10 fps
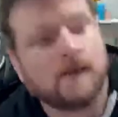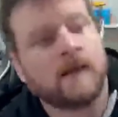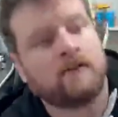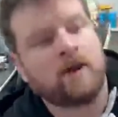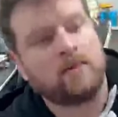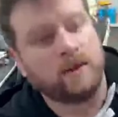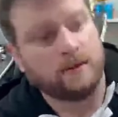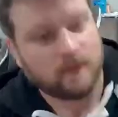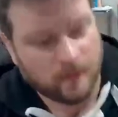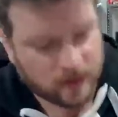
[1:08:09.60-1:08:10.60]
I dropped it,
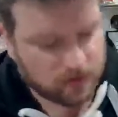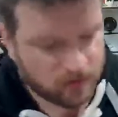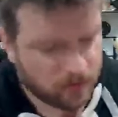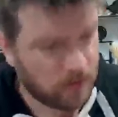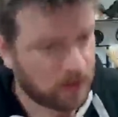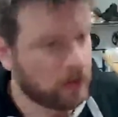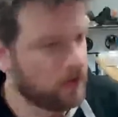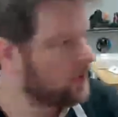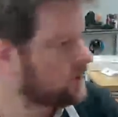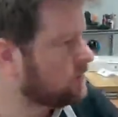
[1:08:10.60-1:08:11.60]
and here it is.